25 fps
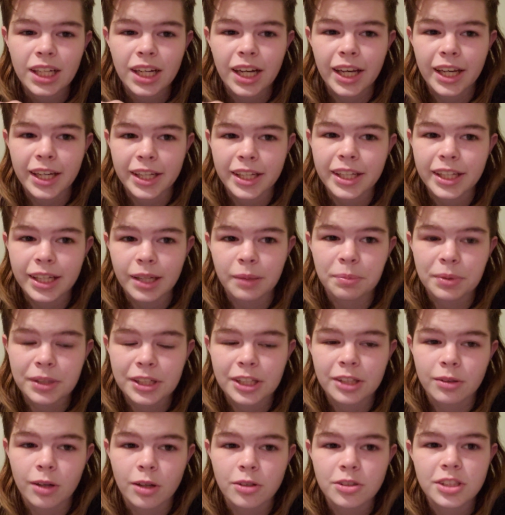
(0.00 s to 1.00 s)
it can get pretty
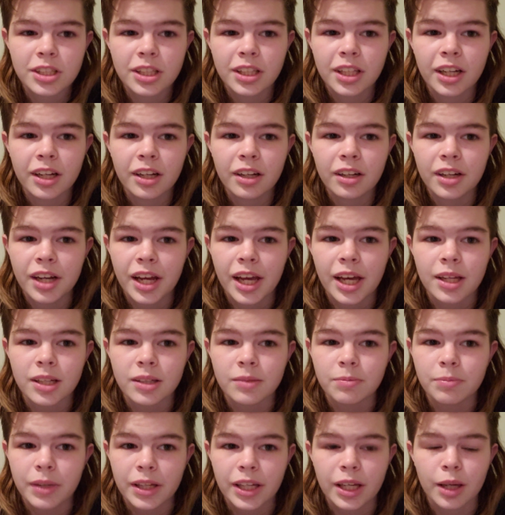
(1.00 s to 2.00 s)
gross in there,
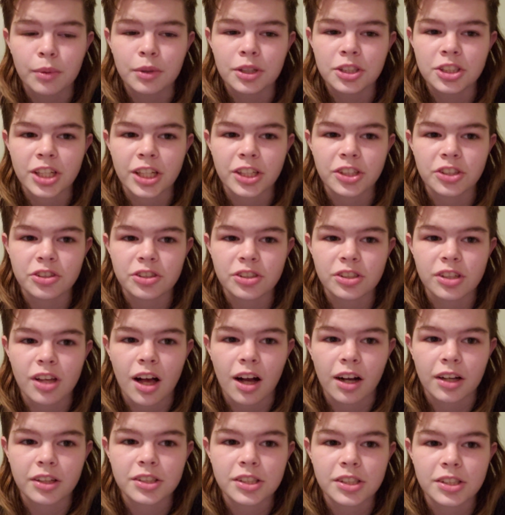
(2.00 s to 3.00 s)
and being able to change your
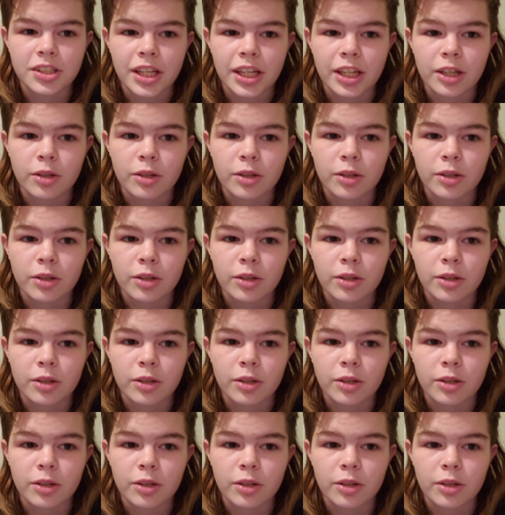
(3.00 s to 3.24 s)
socks is a